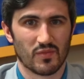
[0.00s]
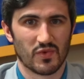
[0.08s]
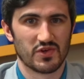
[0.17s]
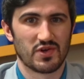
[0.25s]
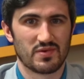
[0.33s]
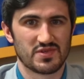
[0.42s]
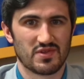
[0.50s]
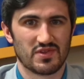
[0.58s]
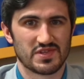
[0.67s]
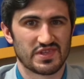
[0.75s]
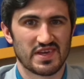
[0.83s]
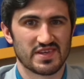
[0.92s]
But in terms of
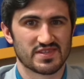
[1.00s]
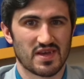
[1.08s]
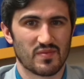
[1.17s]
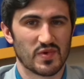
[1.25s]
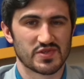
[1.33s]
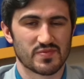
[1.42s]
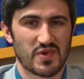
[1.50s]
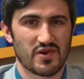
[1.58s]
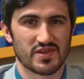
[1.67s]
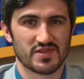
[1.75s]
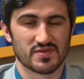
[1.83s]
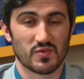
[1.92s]
the things that most
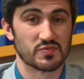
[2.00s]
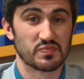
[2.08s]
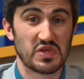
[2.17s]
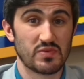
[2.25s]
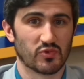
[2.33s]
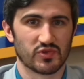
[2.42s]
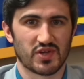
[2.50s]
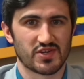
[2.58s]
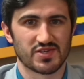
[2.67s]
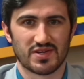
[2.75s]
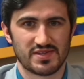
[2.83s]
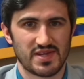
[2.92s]
Americans and most people
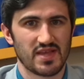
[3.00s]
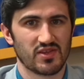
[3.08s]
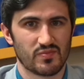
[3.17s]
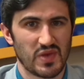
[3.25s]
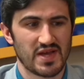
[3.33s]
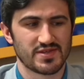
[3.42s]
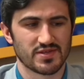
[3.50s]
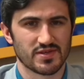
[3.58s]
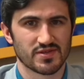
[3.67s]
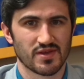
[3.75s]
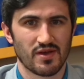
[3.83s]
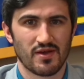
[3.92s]
touch on a daily
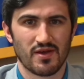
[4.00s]
basis,